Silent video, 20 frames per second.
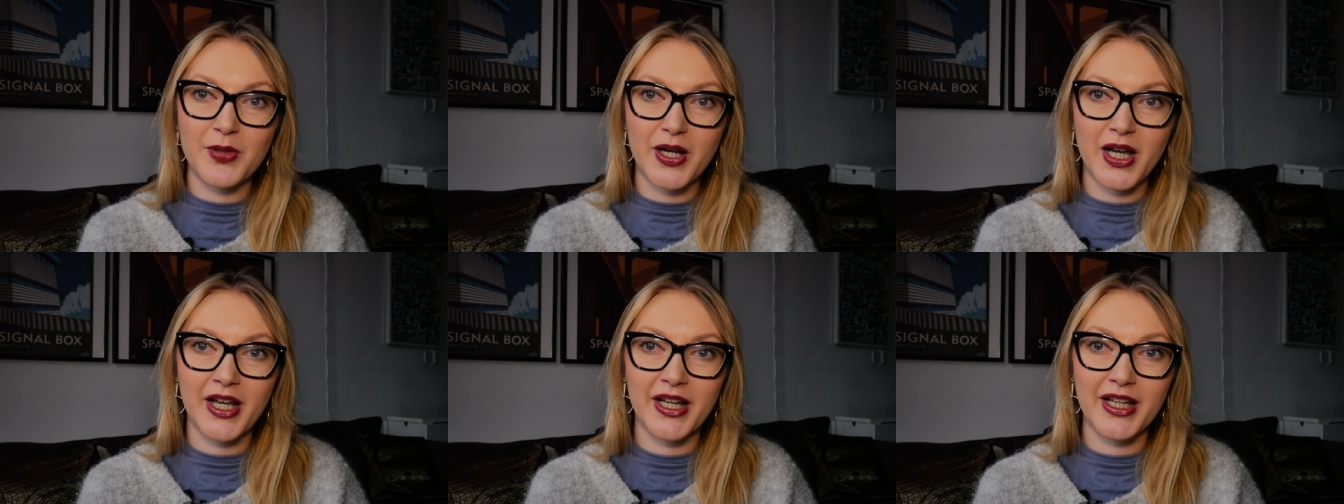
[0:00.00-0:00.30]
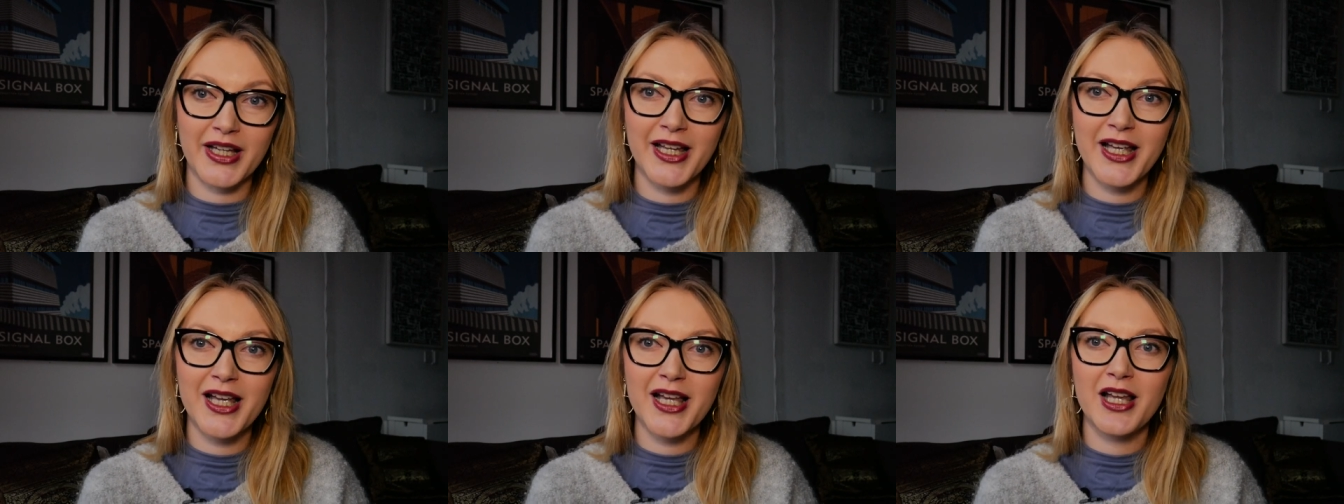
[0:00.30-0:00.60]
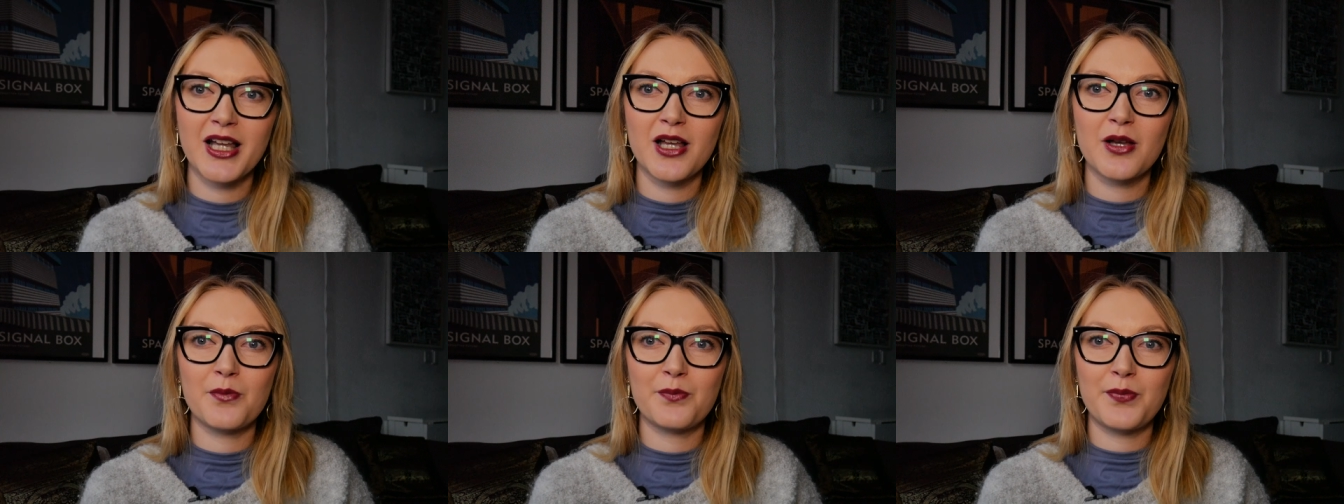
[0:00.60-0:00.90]
by
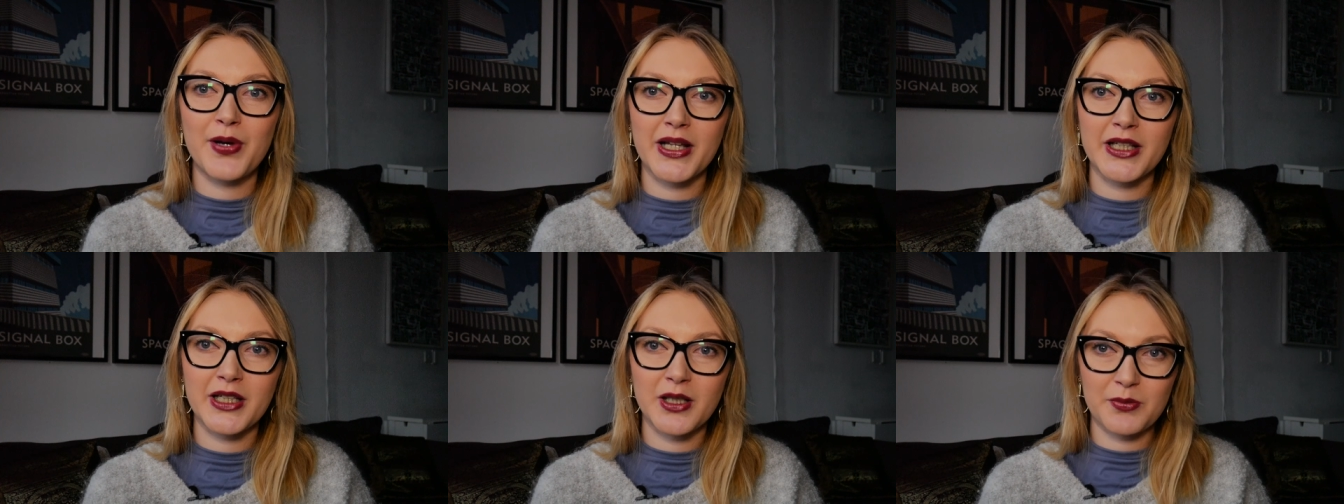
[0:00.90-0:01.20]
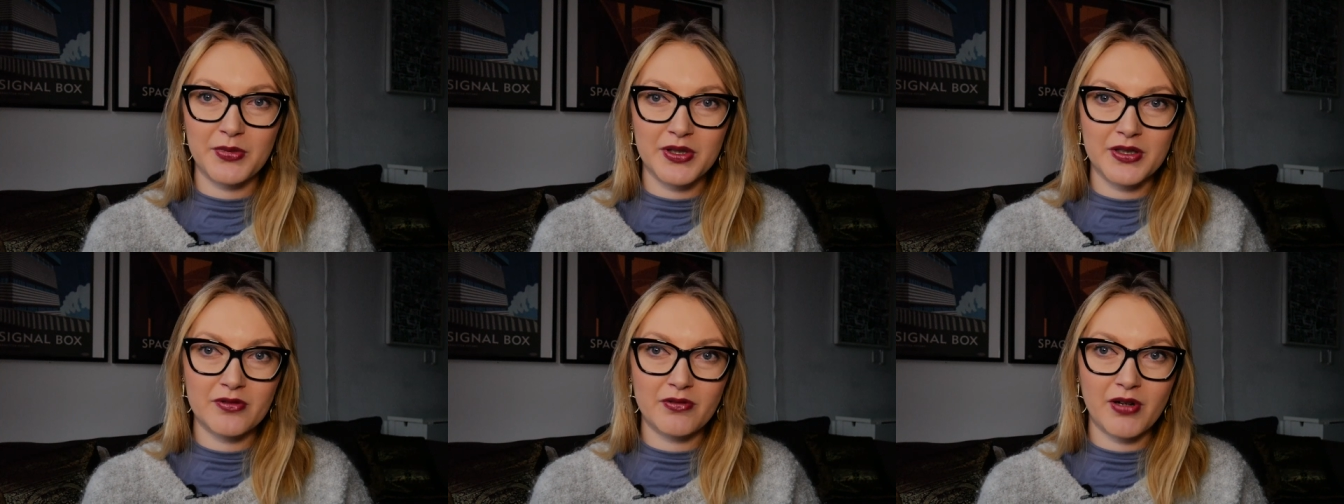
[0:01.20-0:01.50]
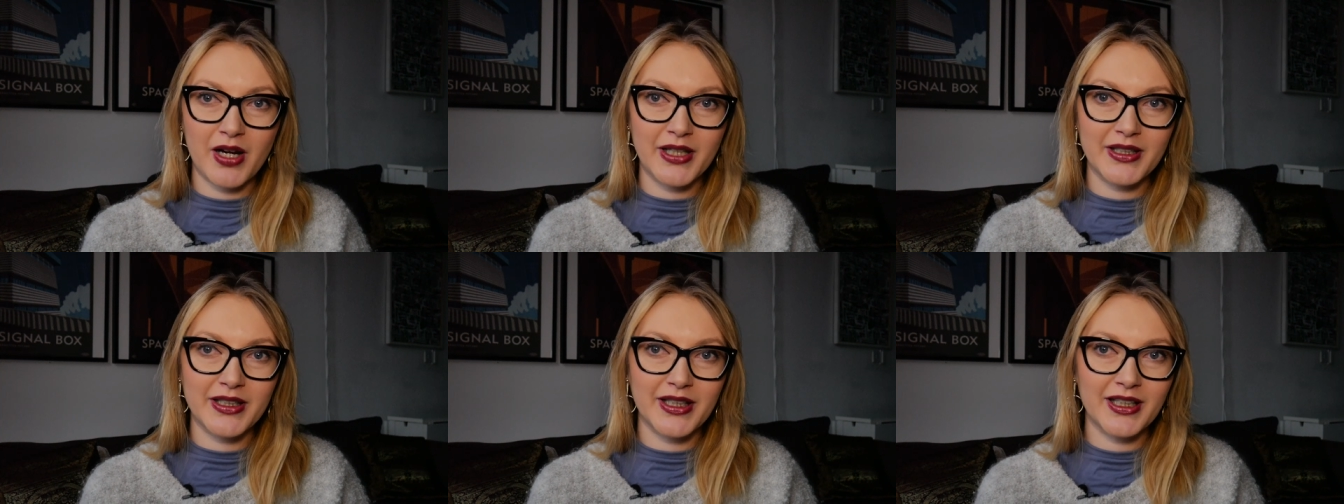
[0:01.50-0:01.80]
Benjamin's
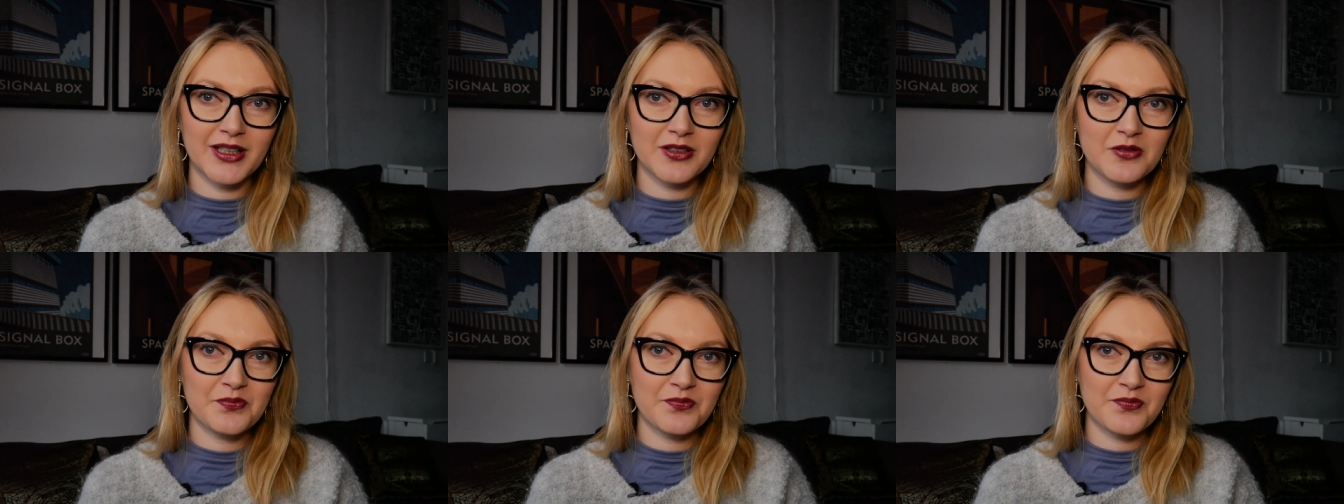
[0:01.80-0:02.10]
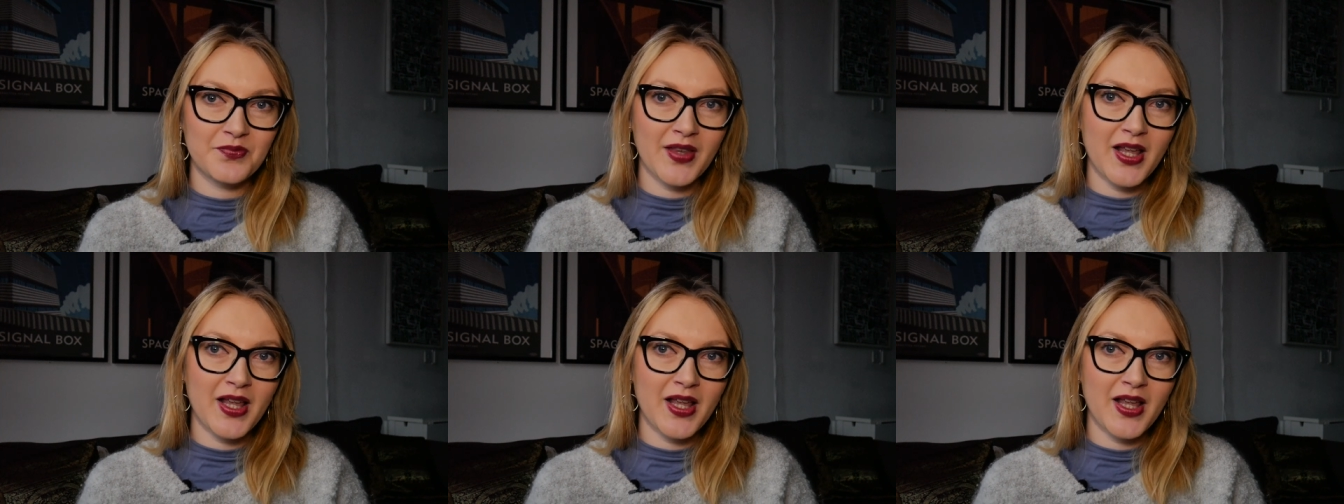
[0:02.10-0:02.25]
writing